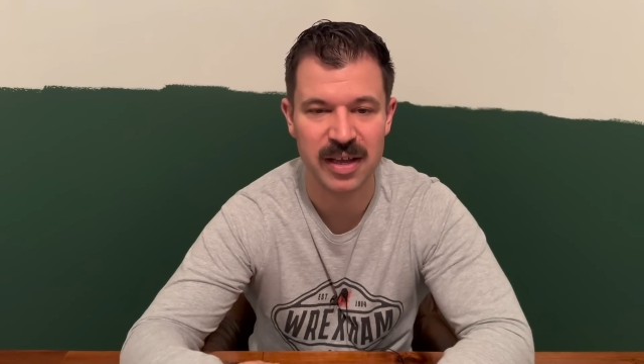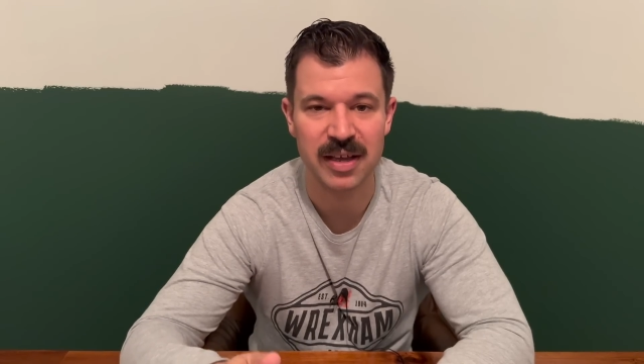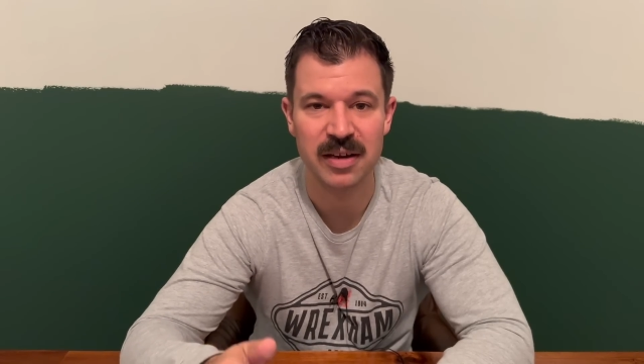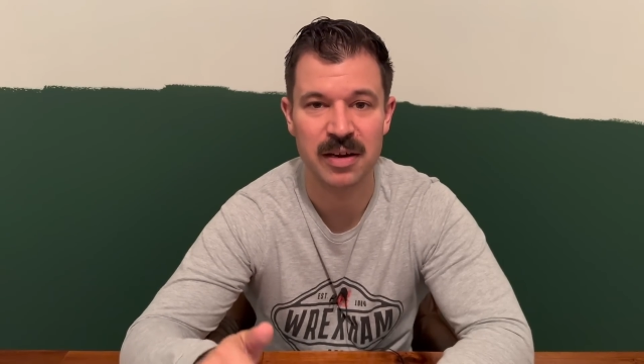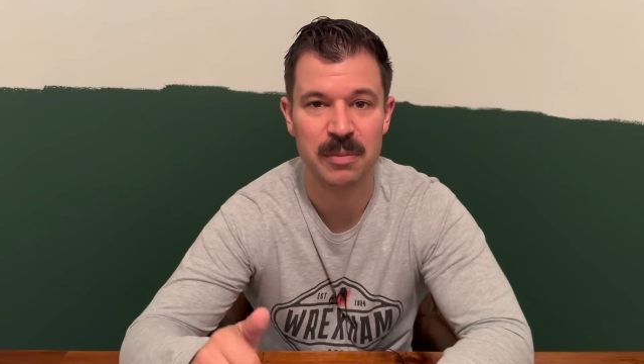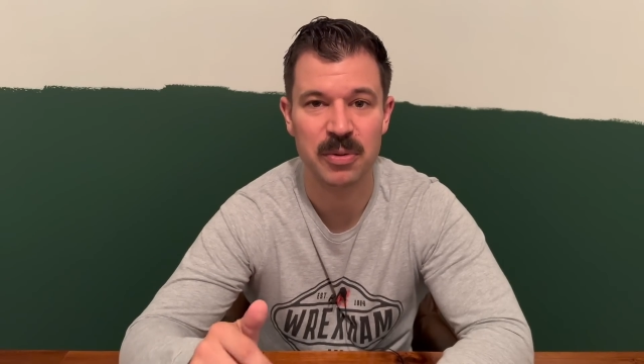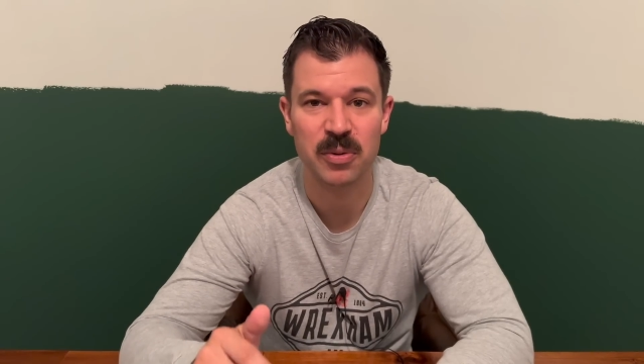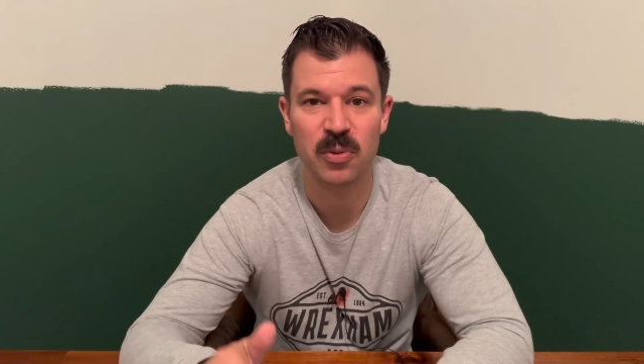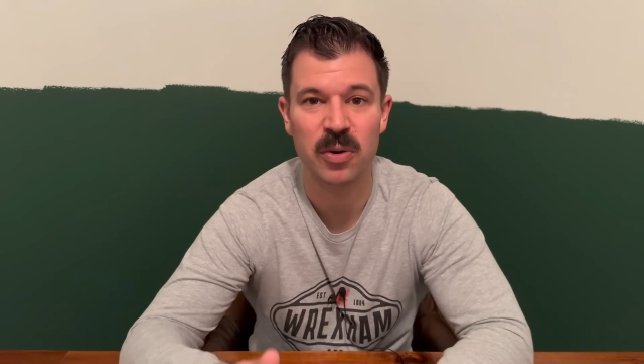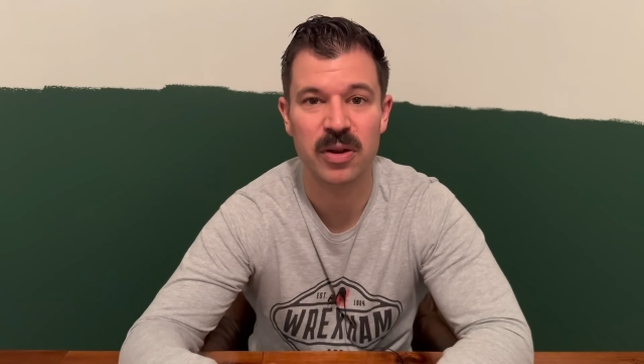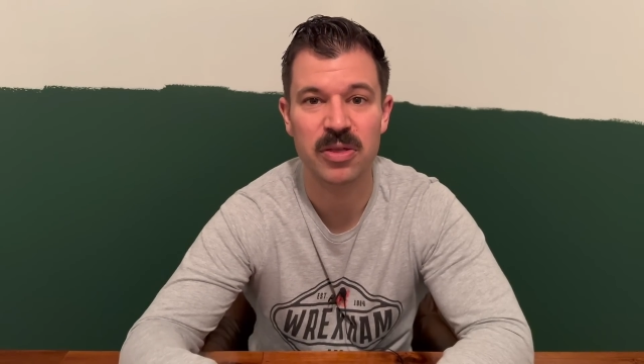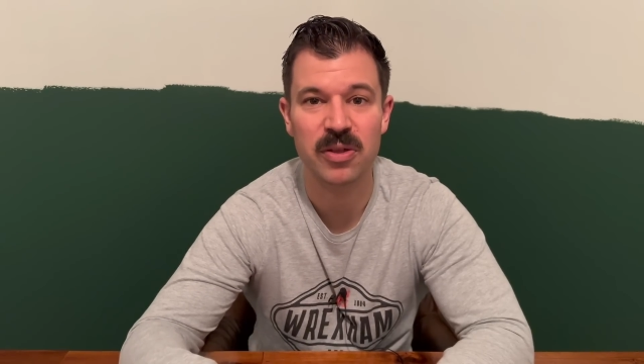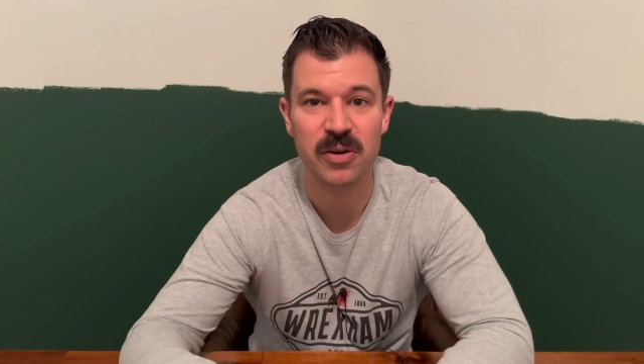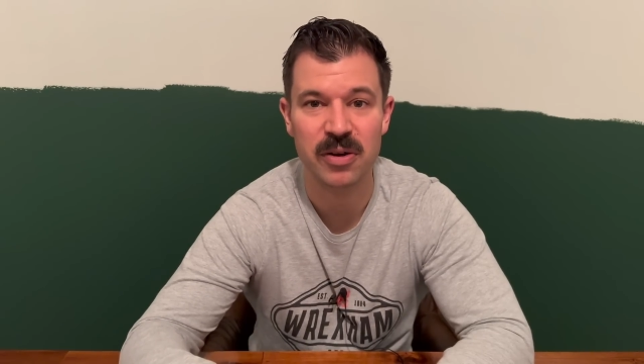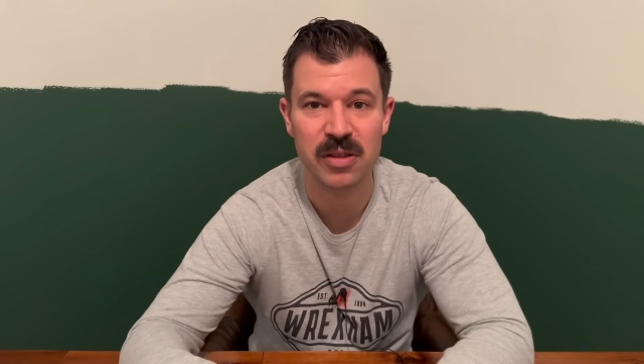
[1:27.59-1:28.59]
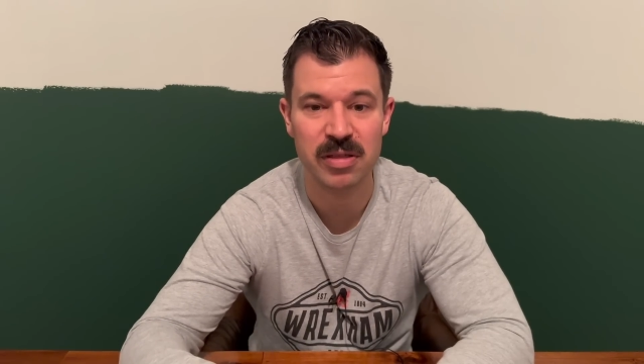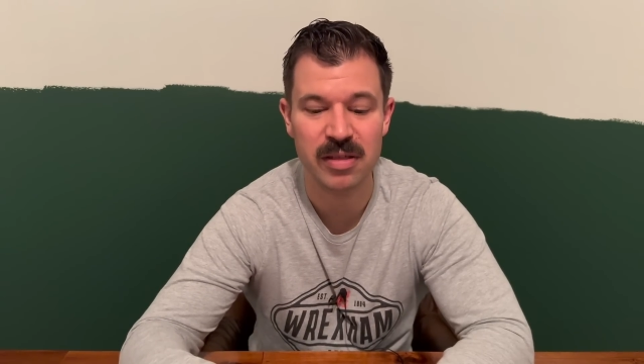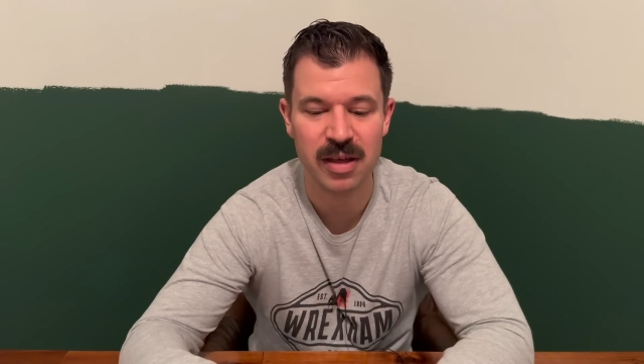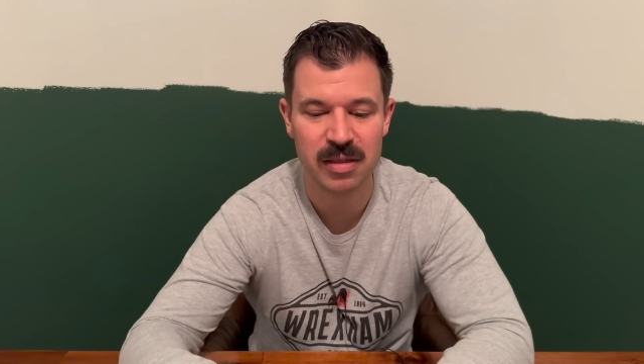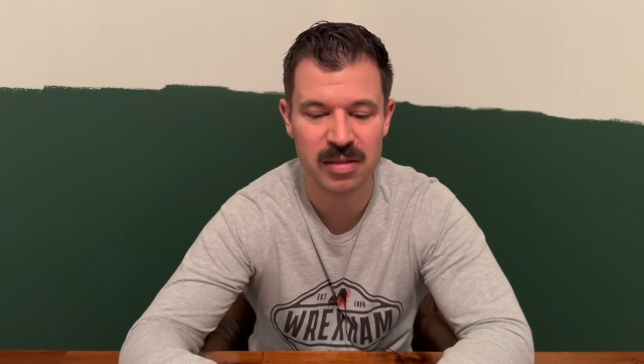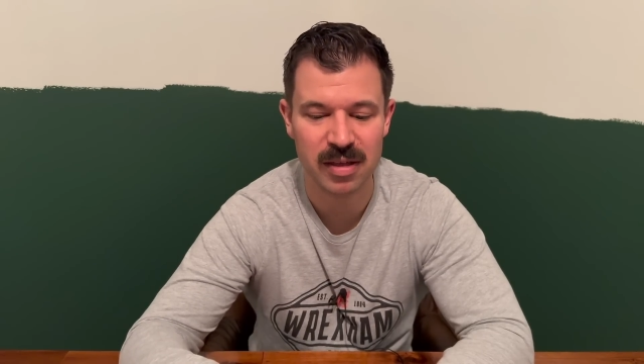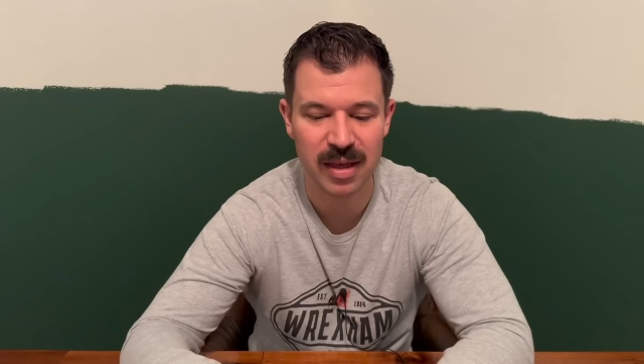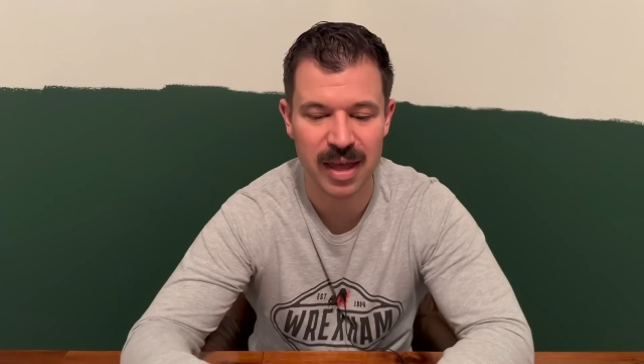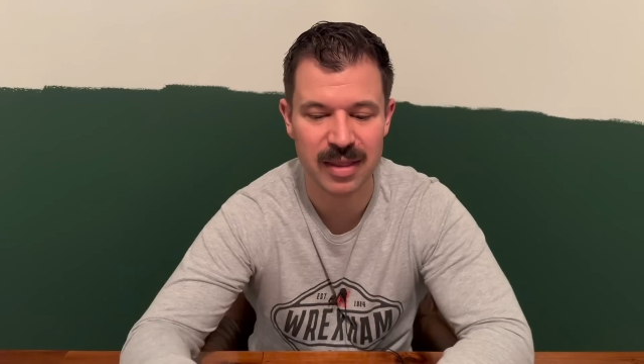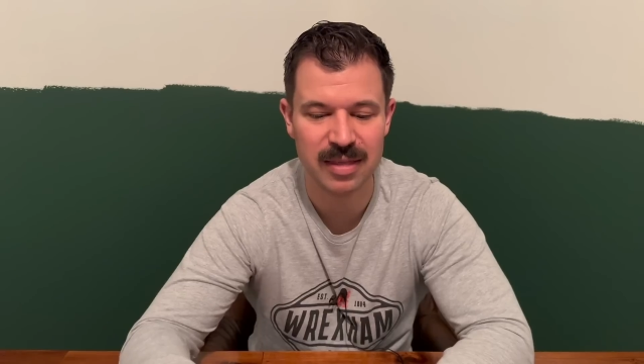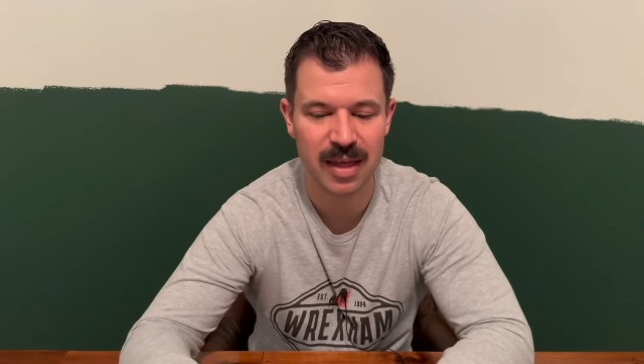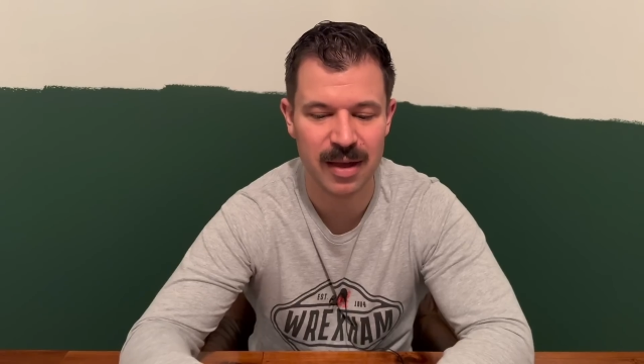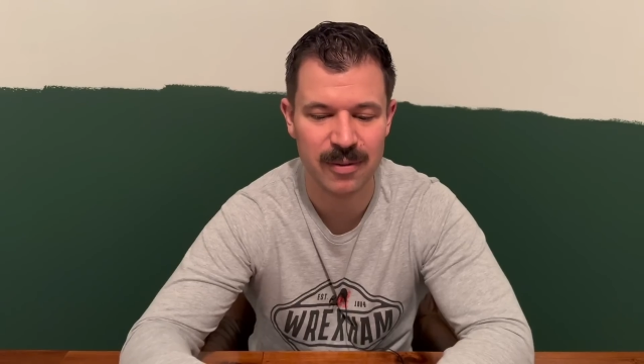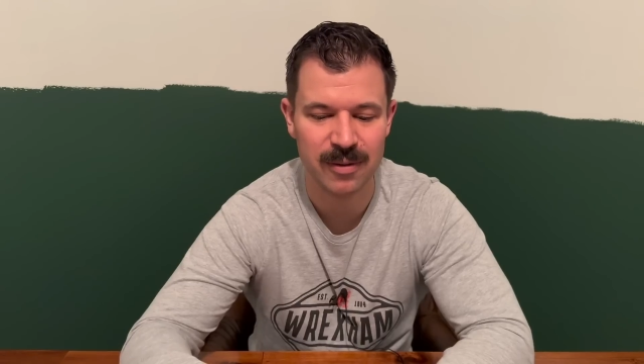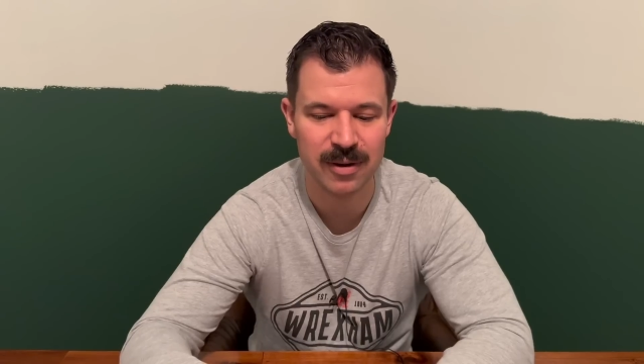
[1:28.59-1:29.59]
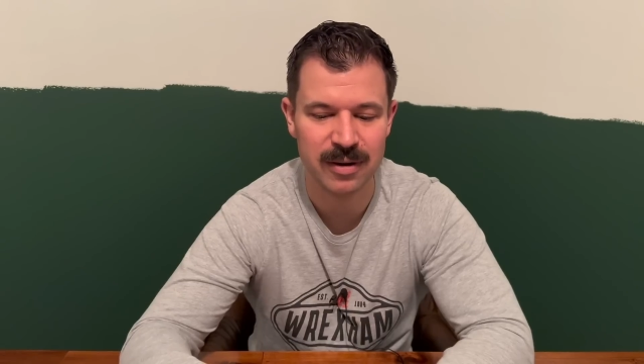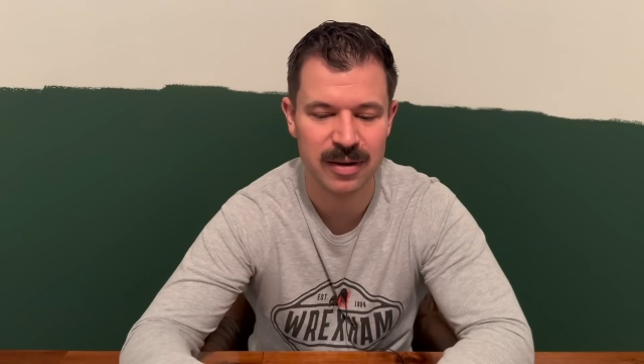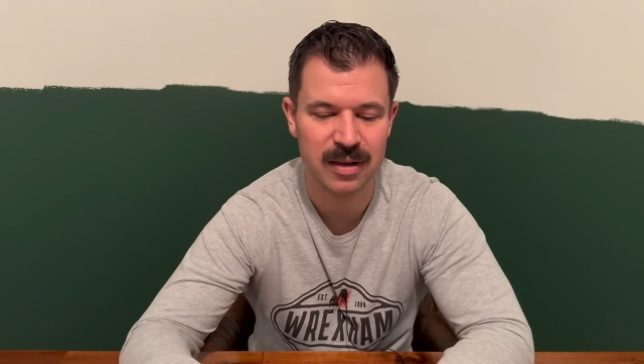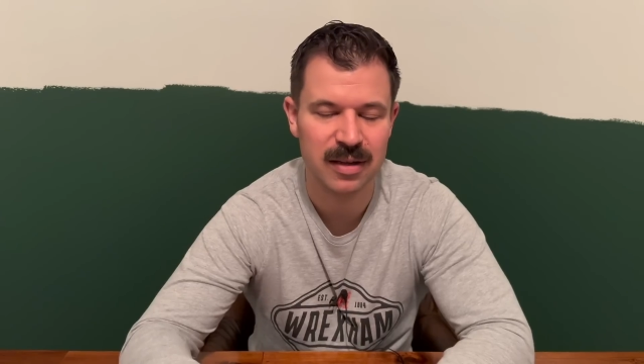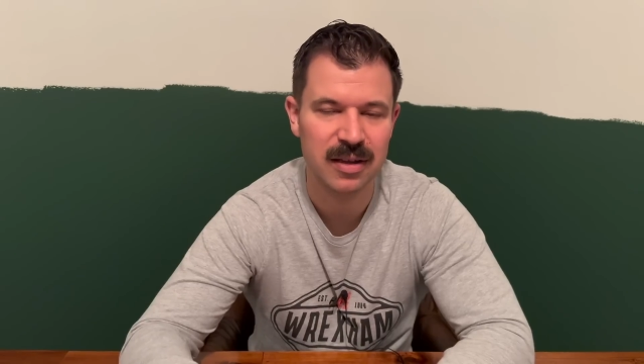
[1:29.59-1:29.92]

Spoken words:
and number 136 to get that one.